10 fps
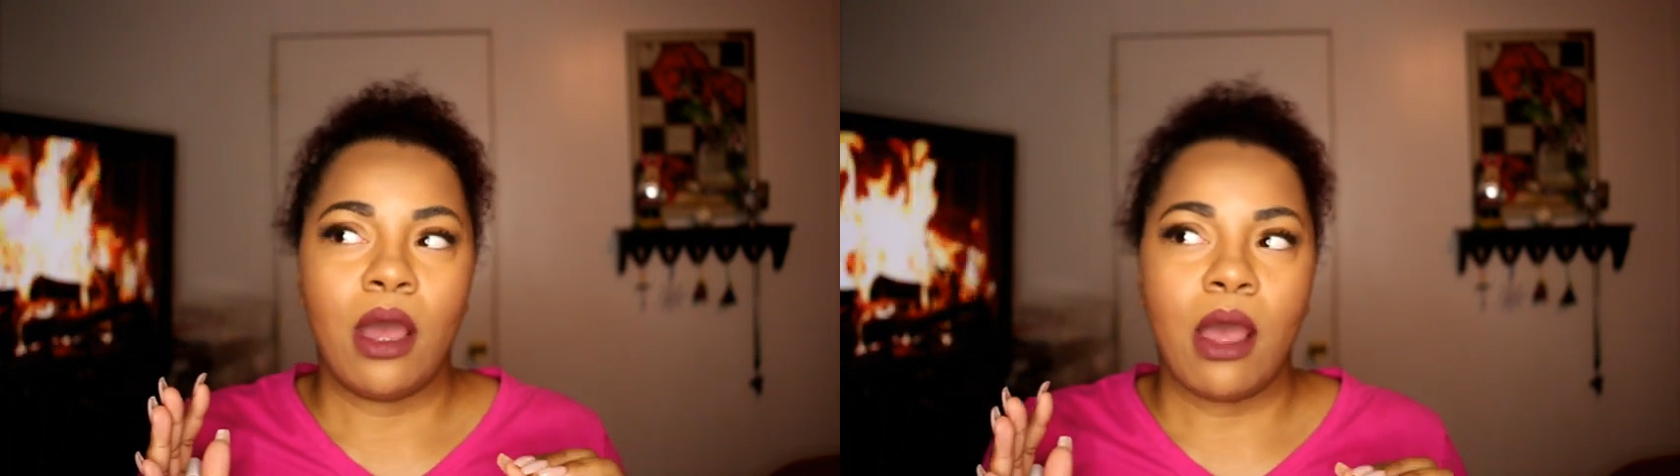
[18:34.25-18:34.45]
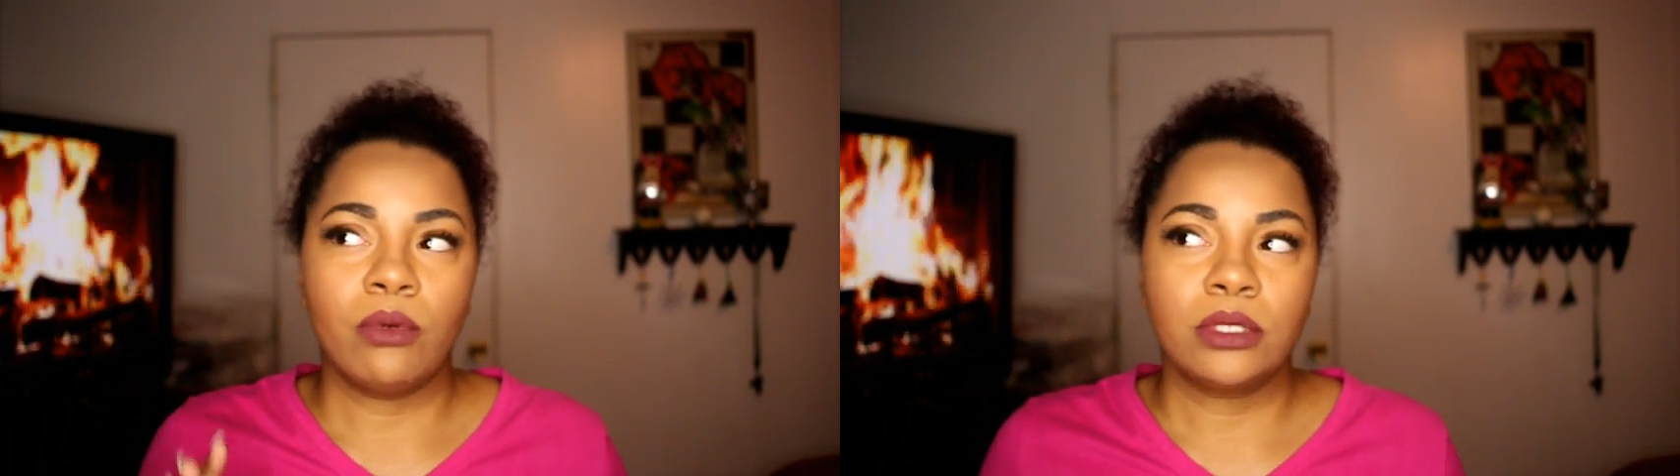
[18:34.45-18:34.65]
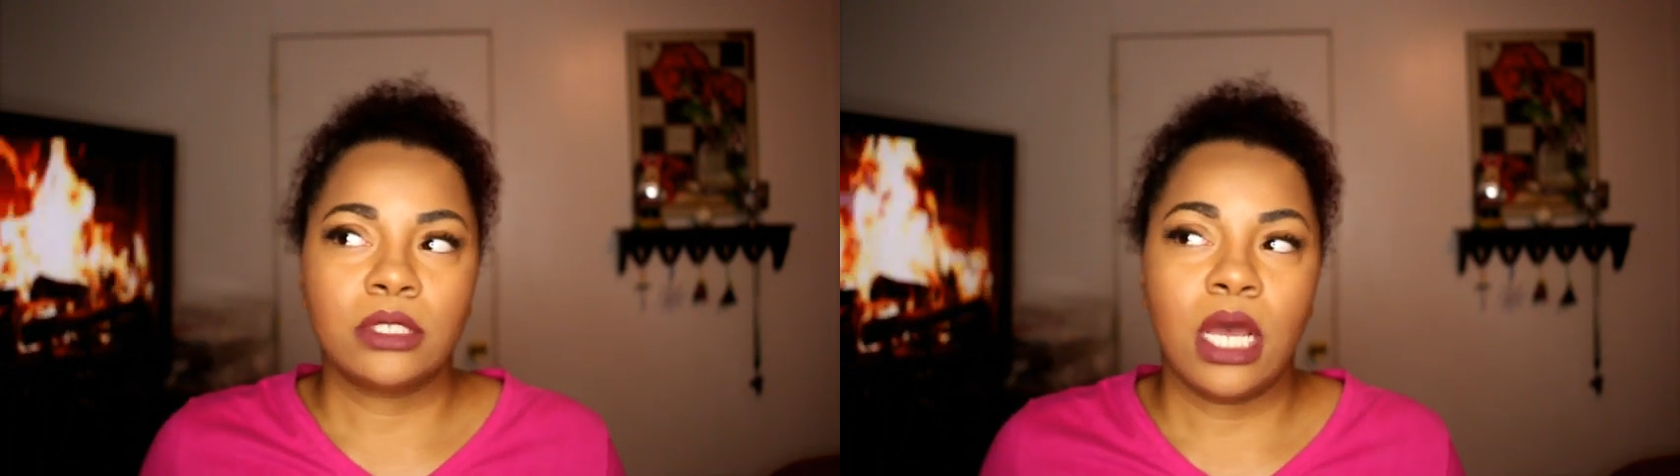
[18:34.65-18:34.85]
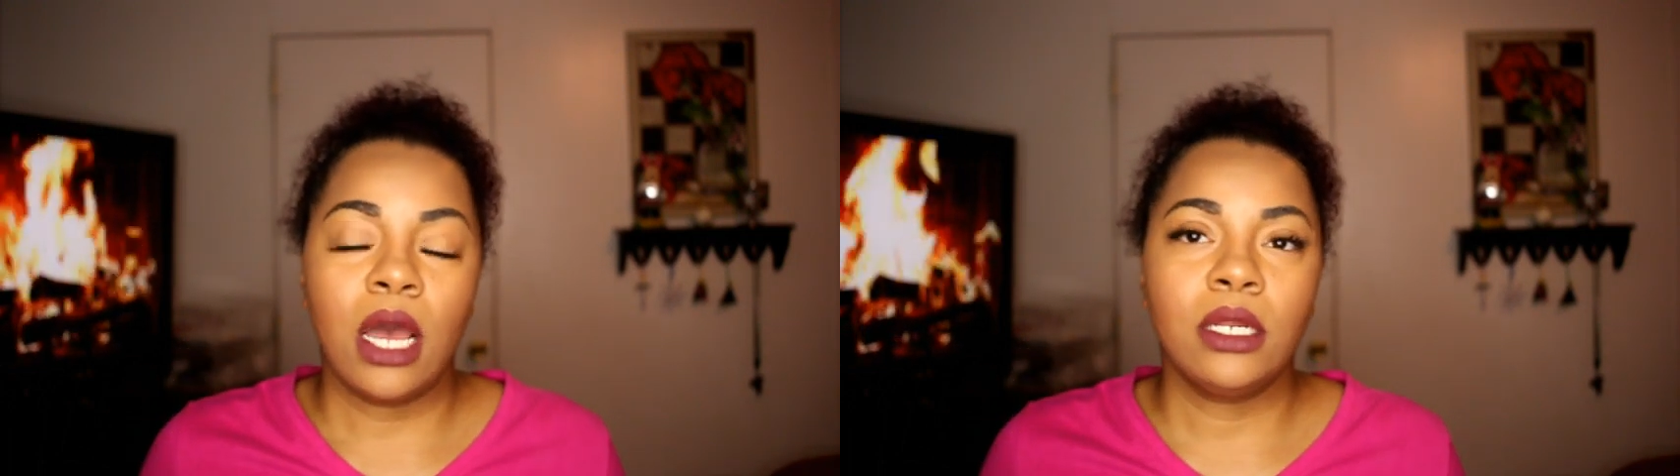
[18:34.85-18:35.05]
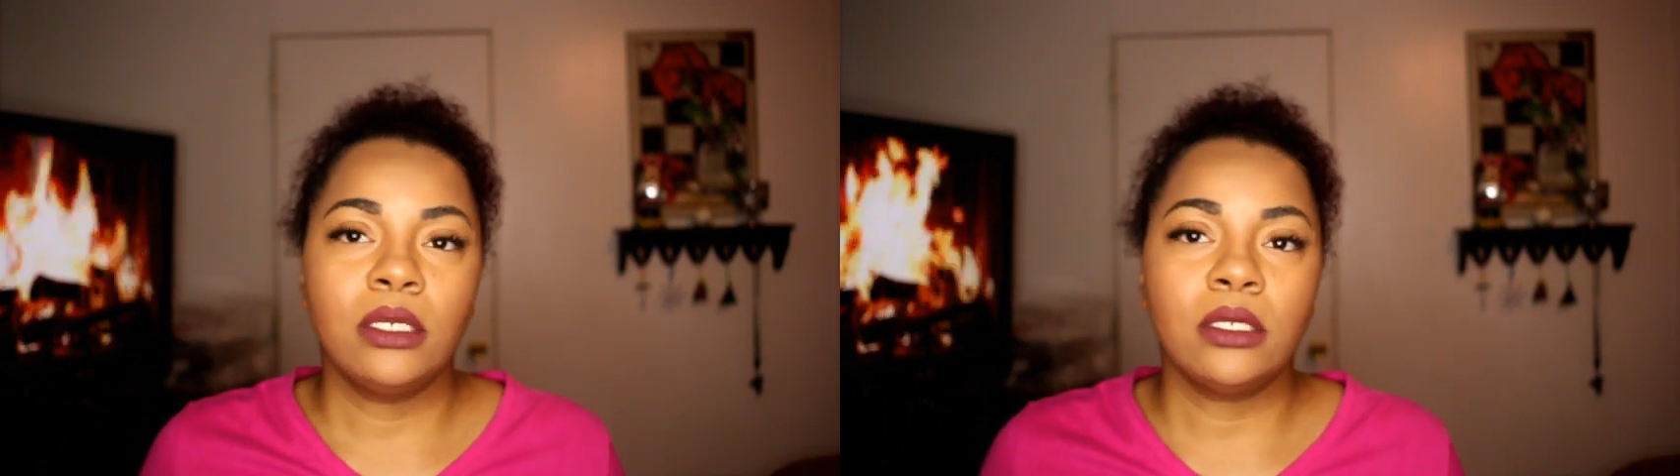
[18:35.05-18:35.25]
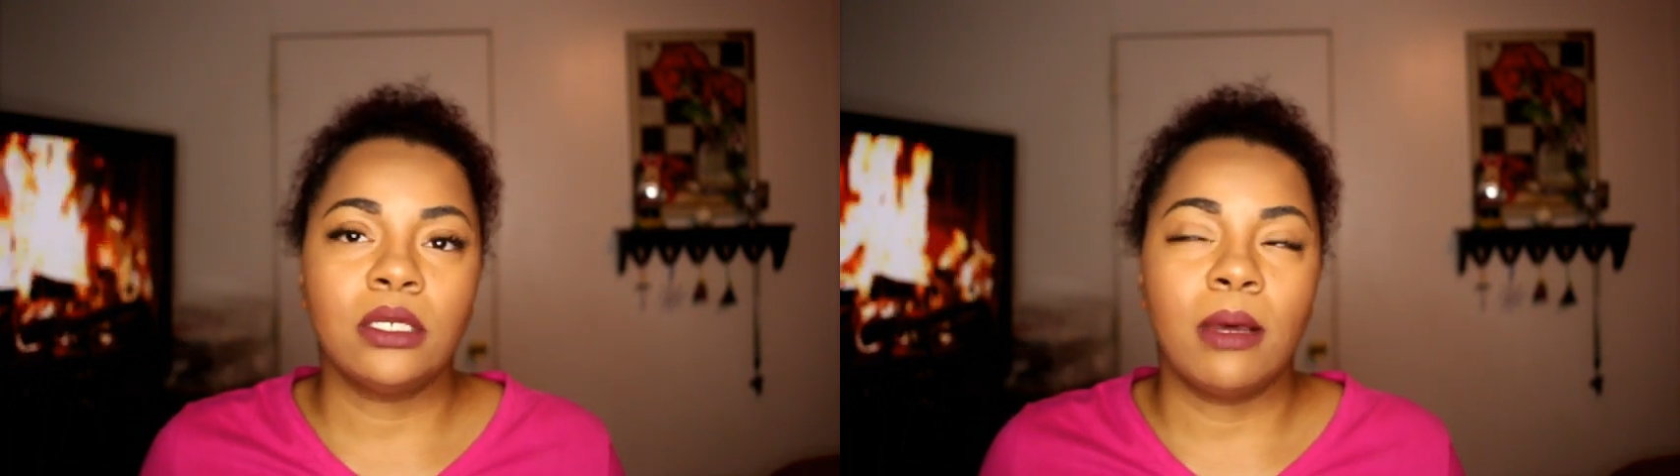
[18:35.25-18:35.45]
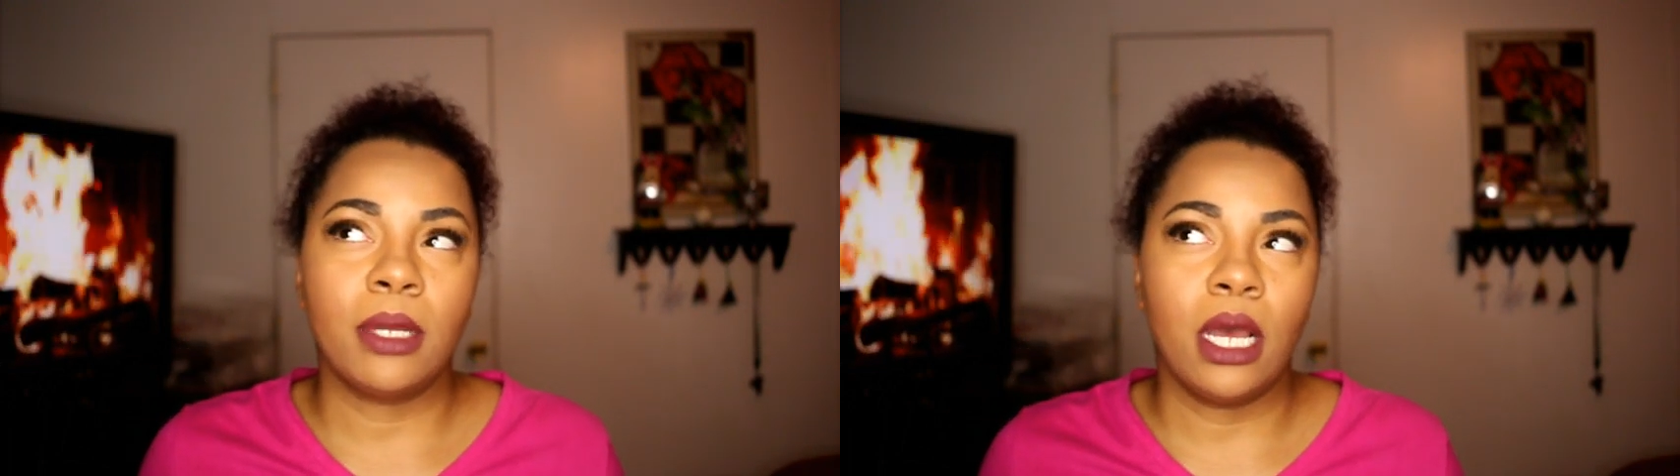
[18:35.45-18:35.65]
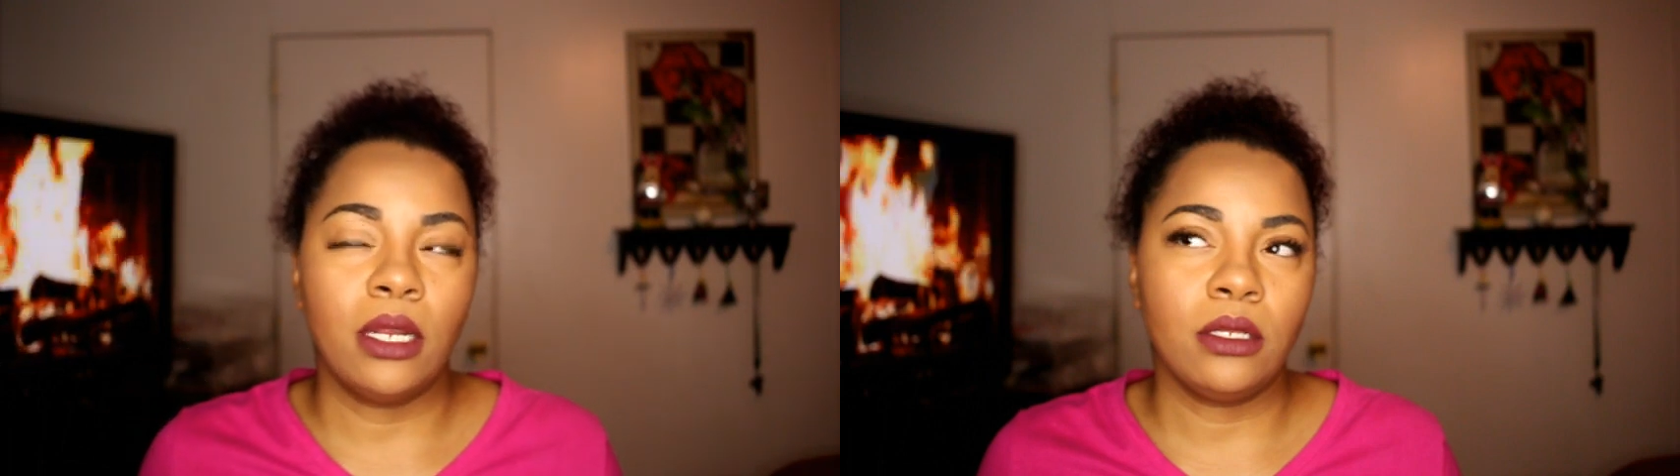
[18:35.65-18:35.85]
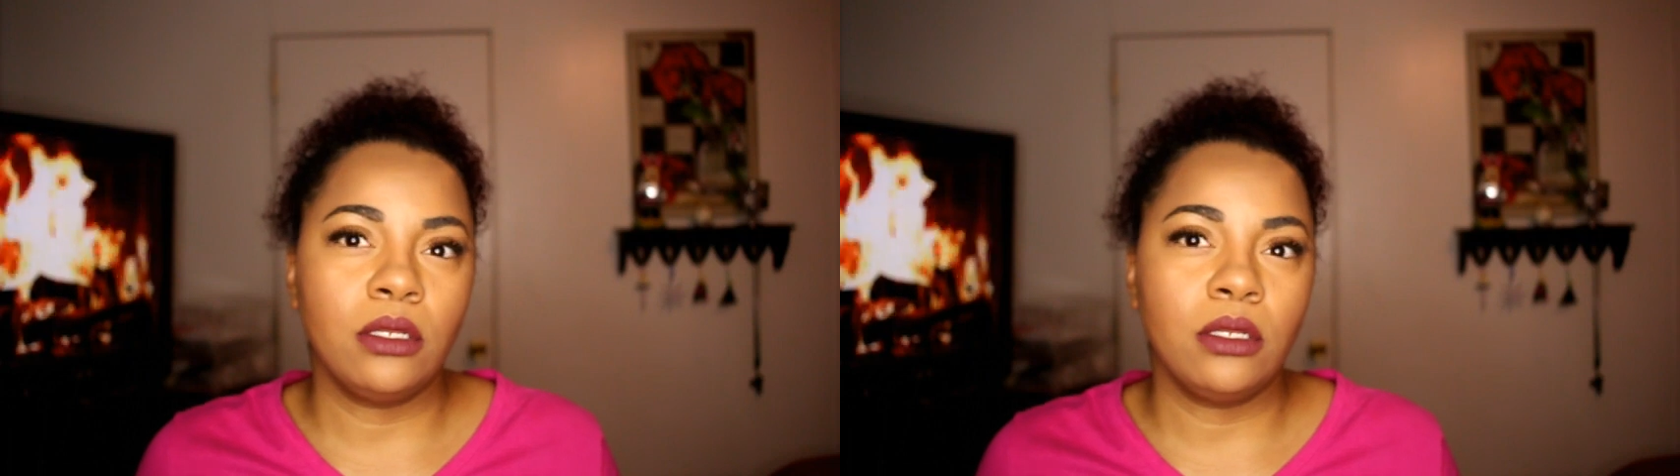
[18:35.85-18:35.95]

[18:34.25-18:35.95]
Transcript: I'm kind of